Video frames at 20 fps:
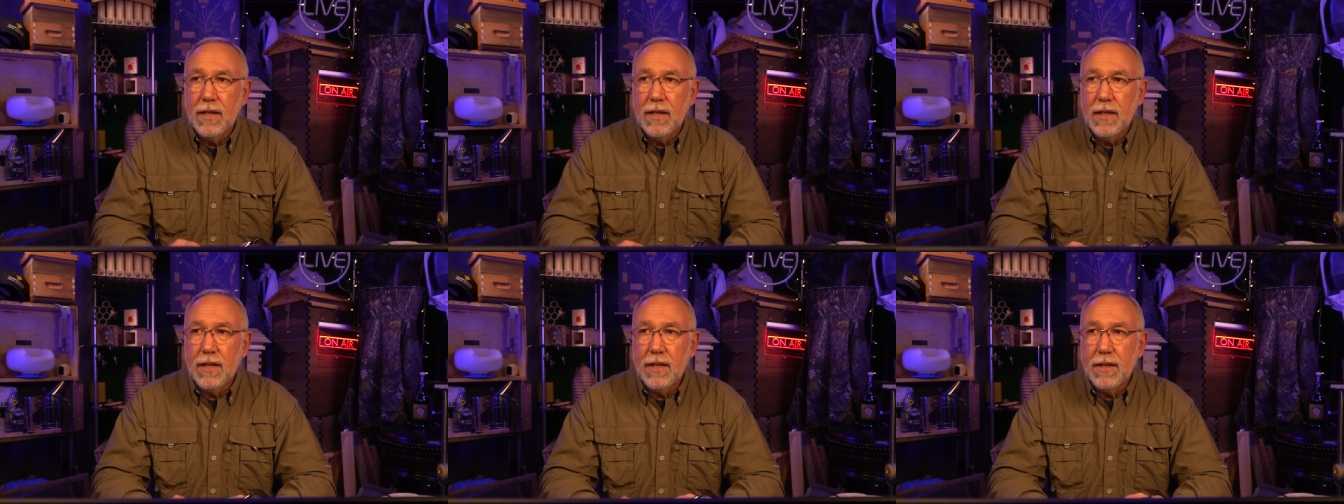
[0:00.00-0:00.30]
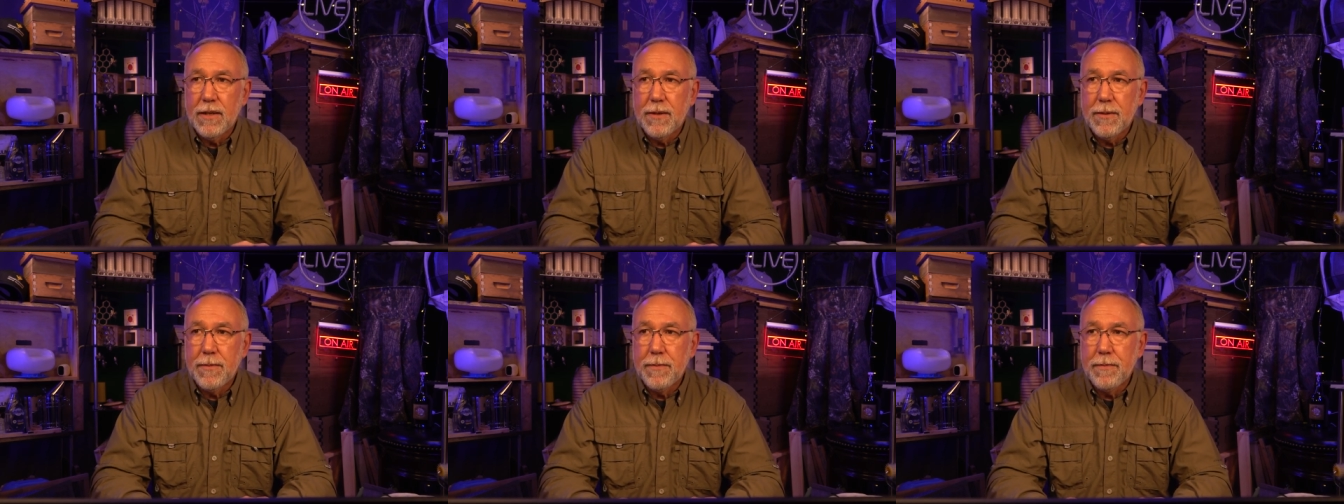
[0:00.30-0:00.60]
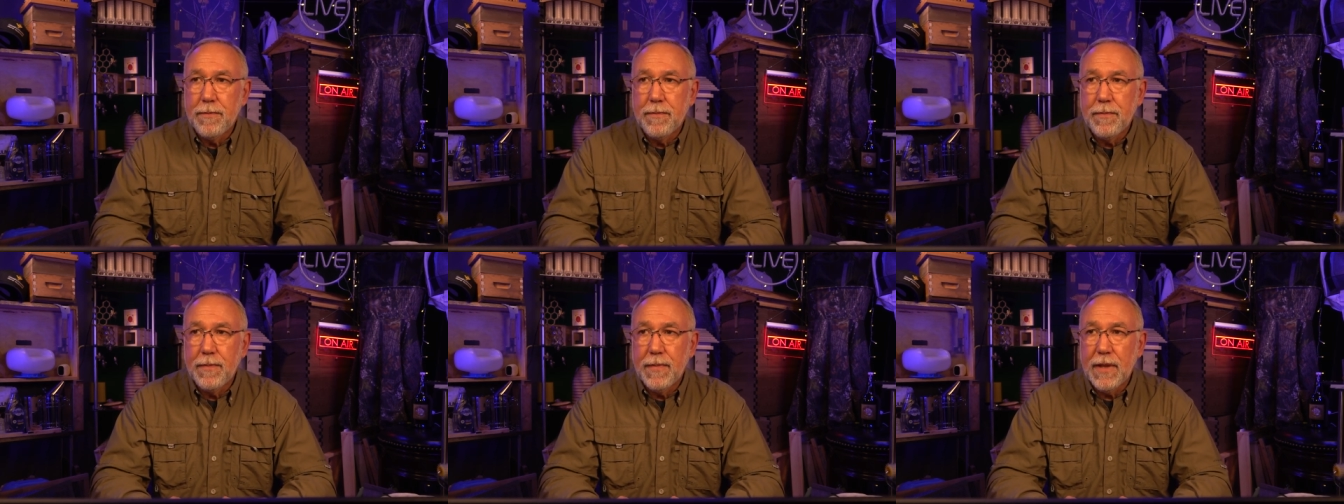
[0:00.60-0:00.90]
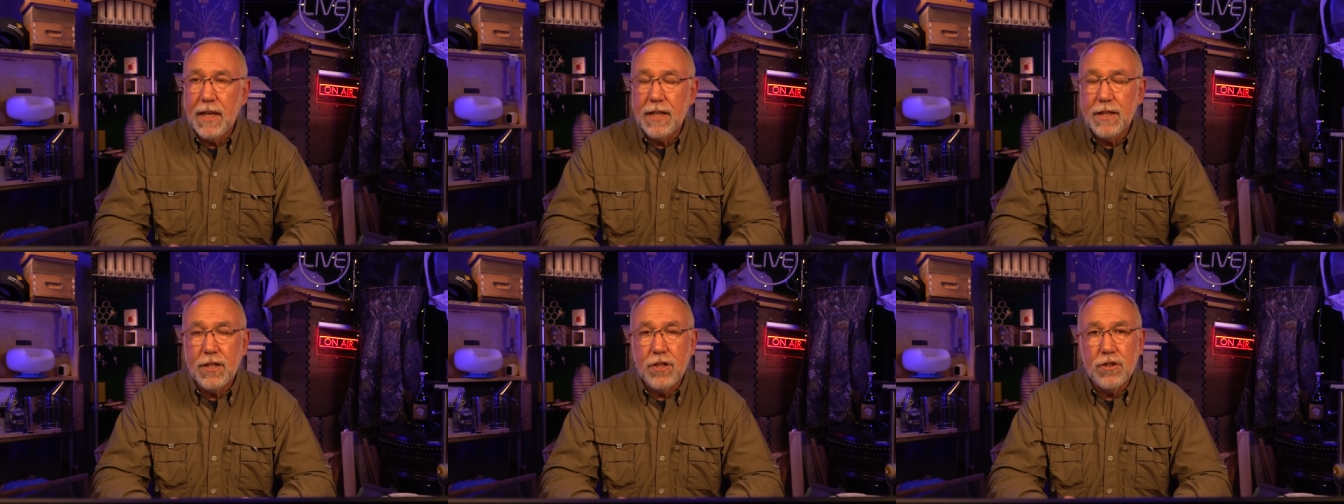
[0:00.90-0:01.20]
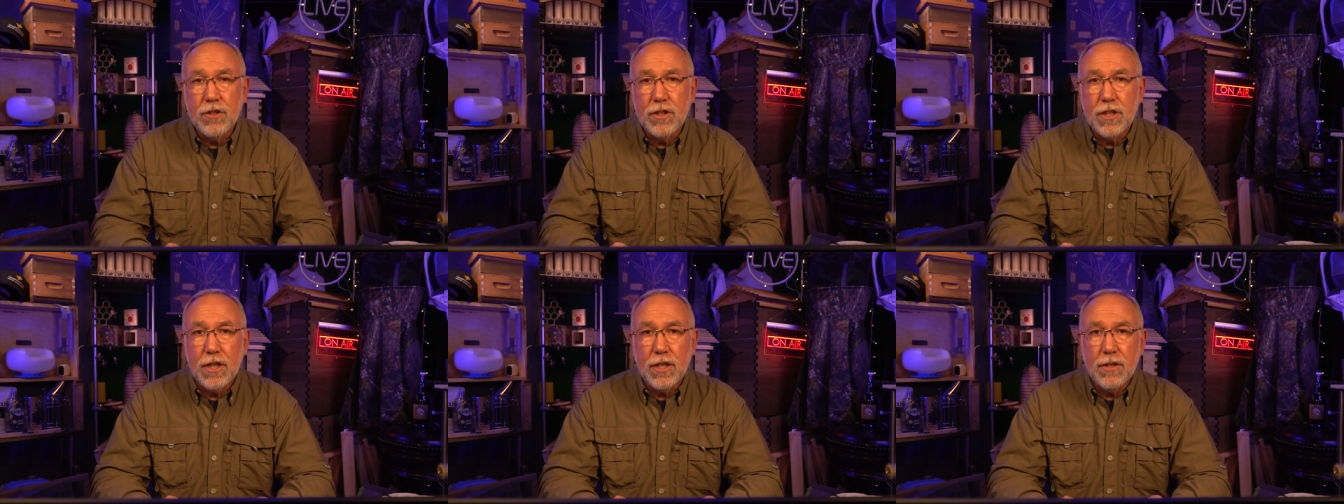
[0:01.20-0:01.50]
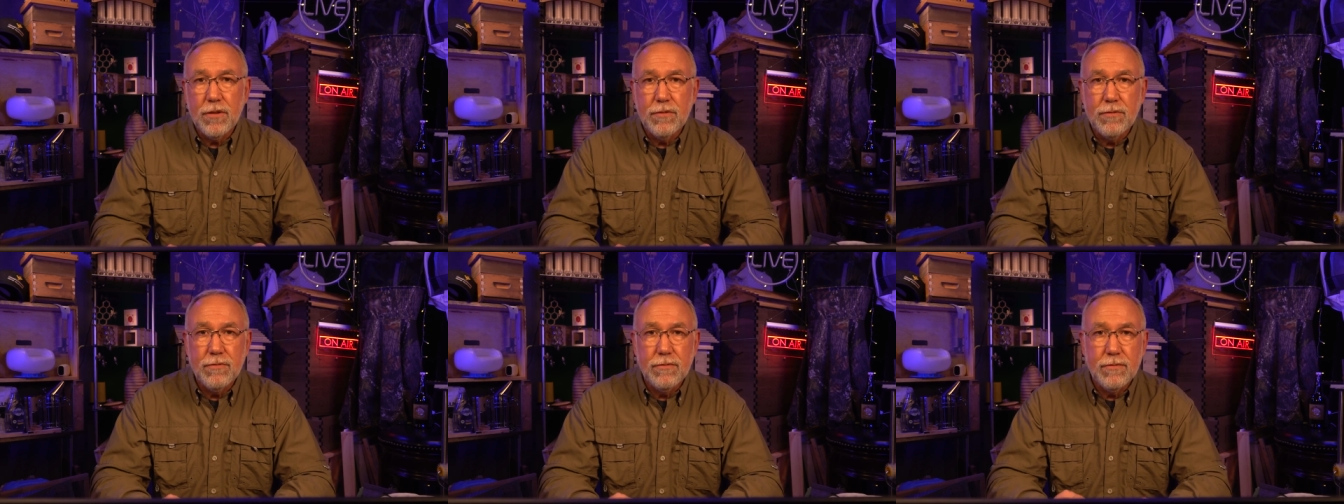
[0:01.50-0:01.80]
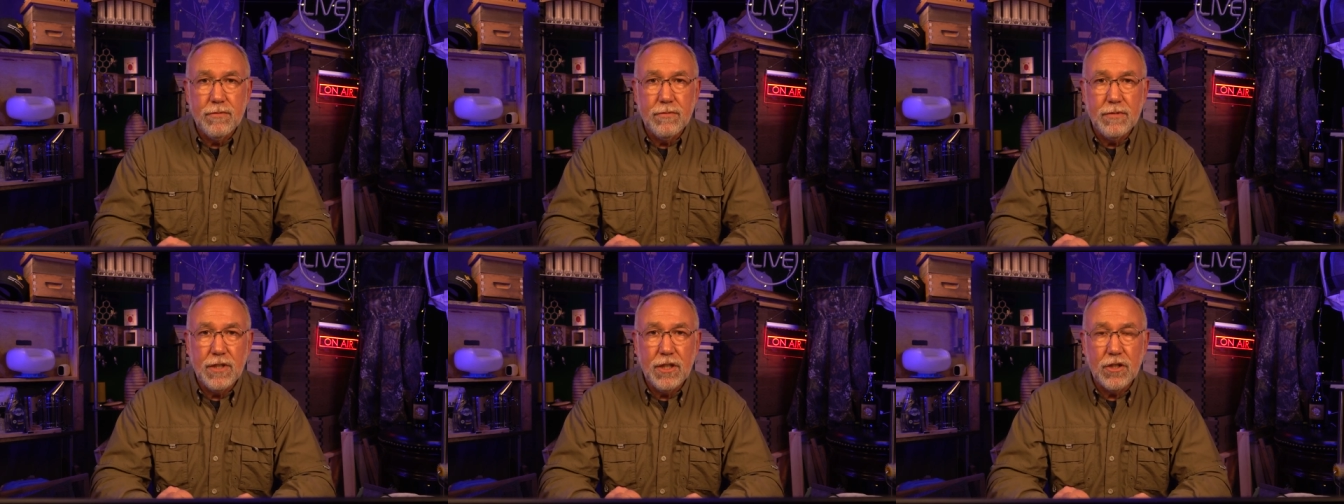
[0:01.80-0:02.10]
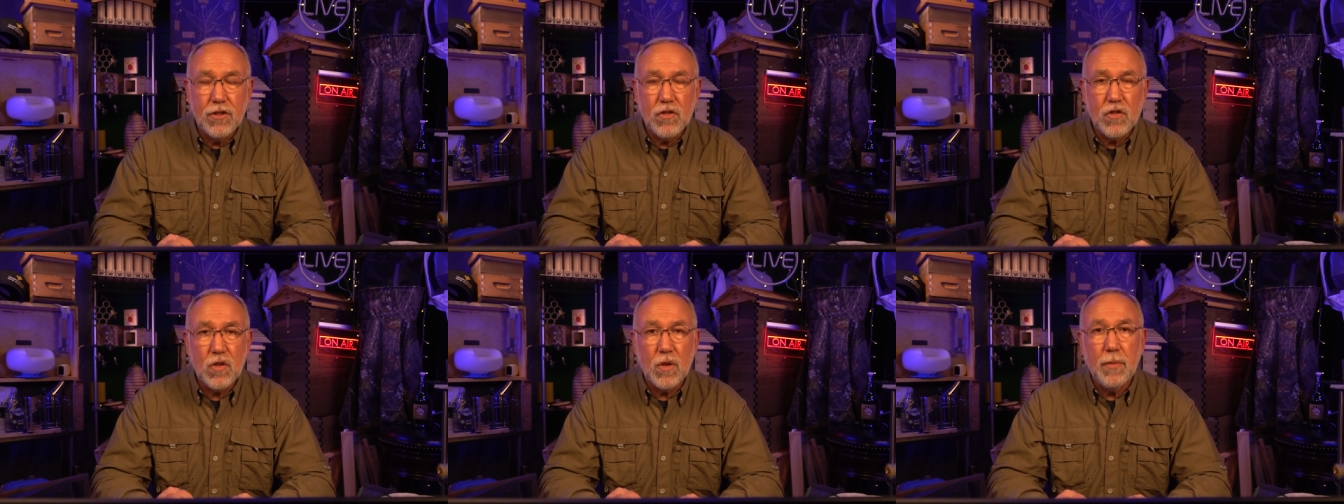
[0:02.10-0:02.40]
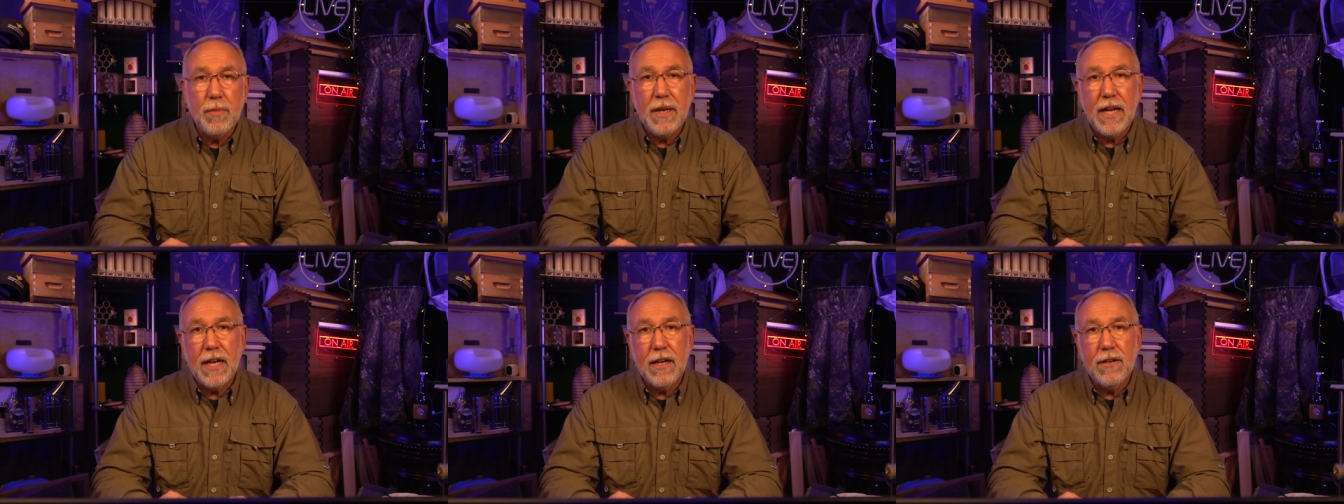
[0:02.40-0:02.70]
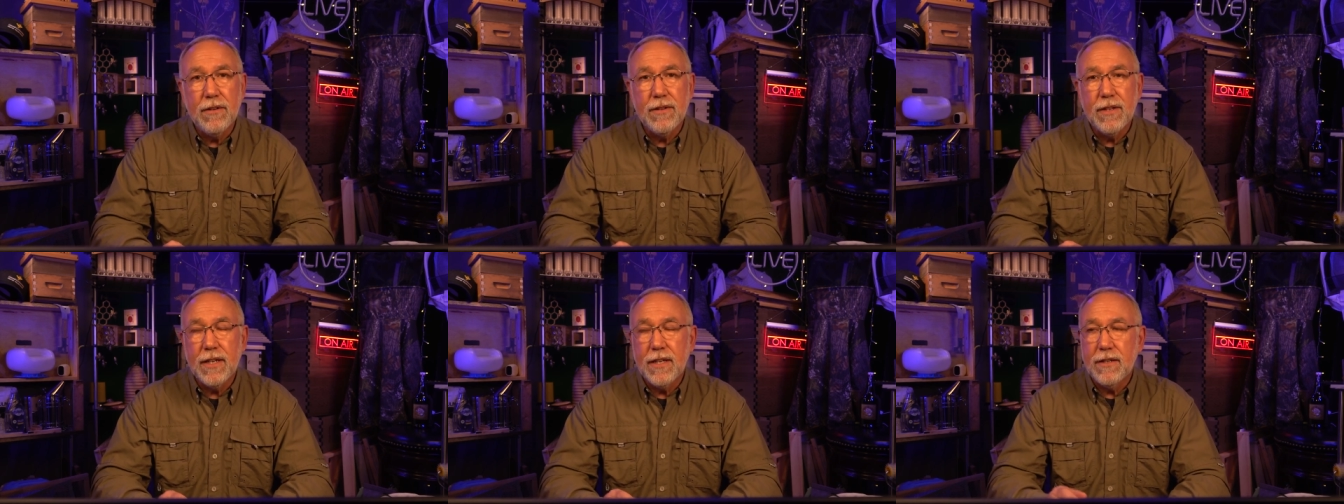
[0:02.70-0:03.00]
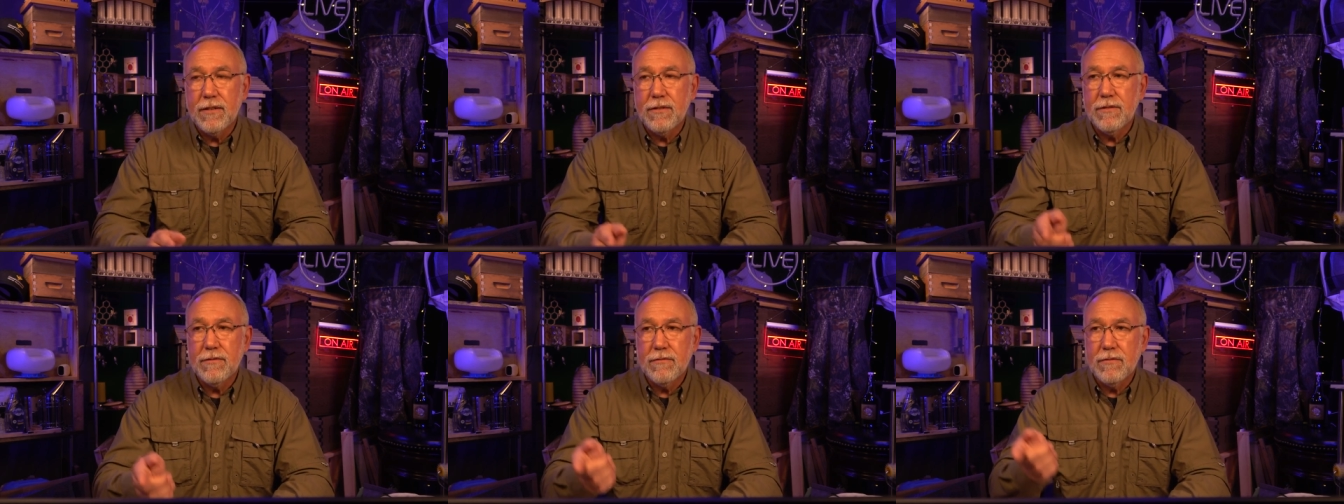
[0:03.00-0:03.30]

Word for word: um, and then you'll know years from now that